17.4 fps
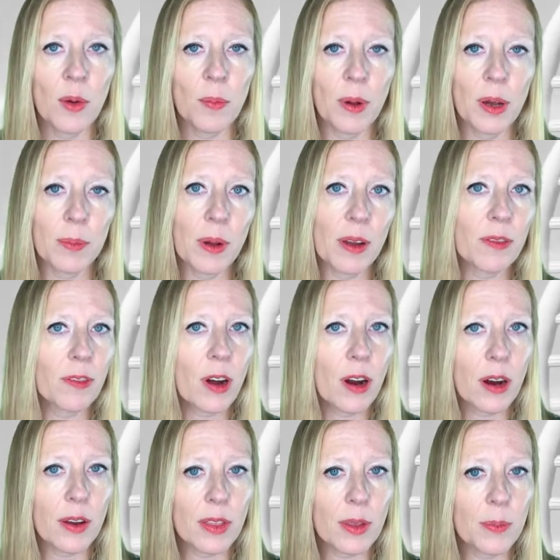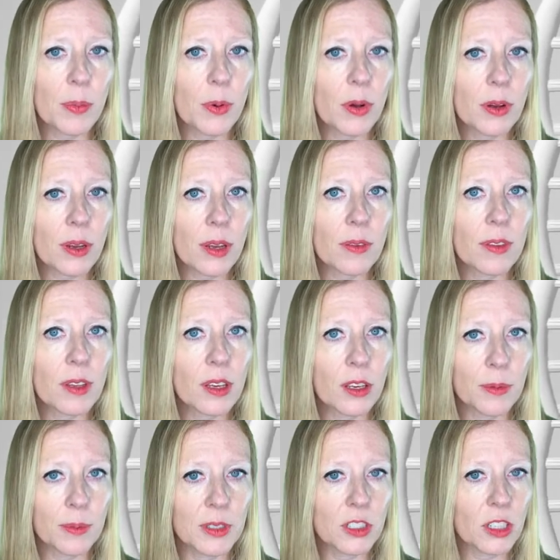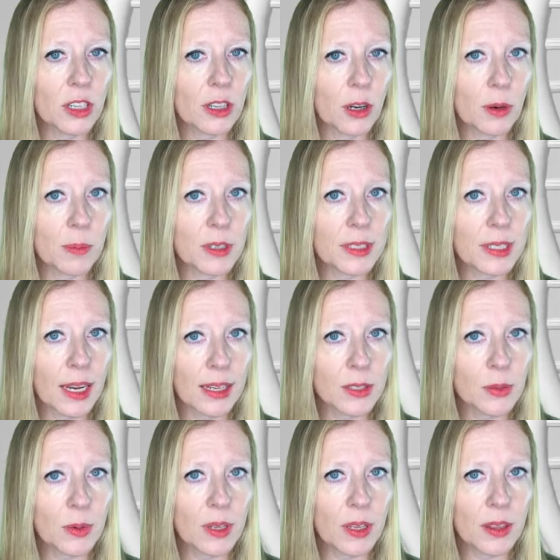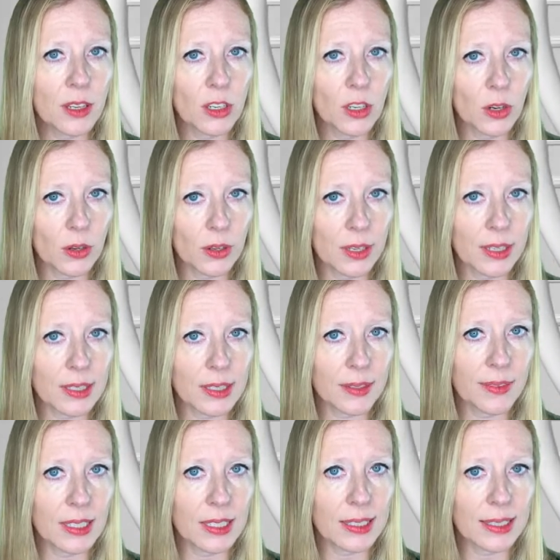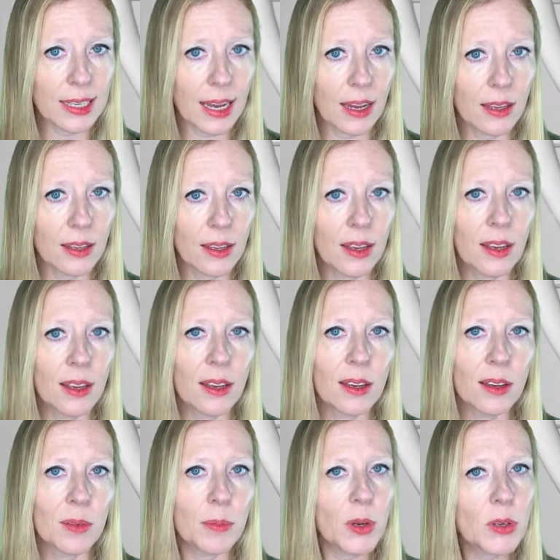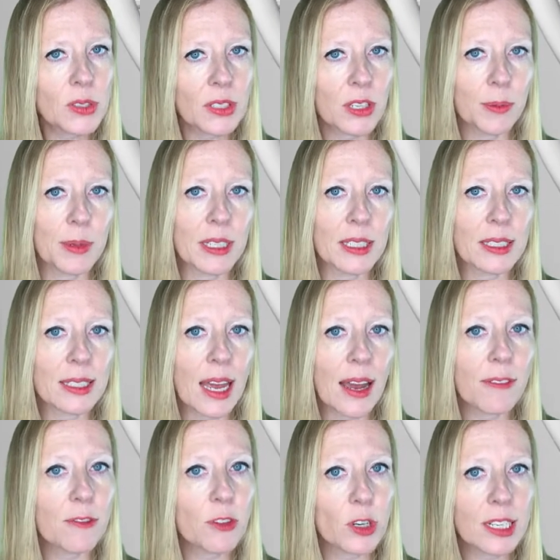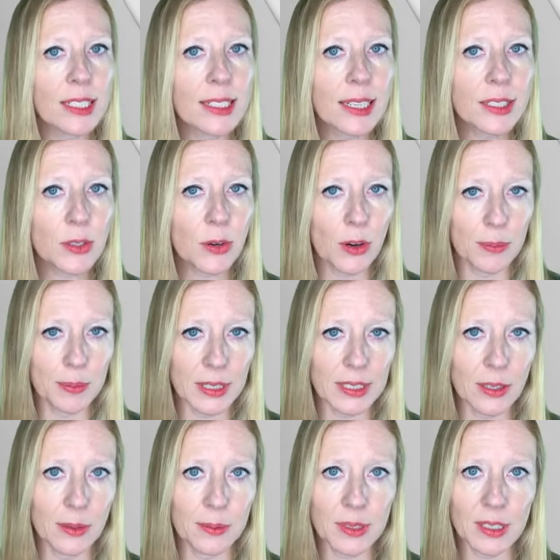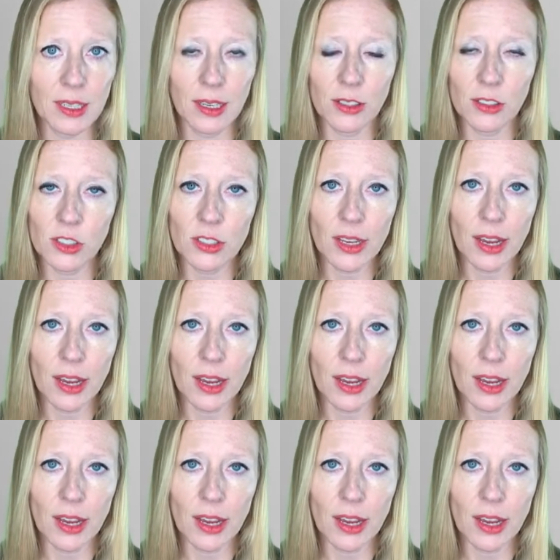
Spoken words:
But by far, the bulk of the human genome resides within the nucleus of the cell. Most humans have 46 chromosomes in each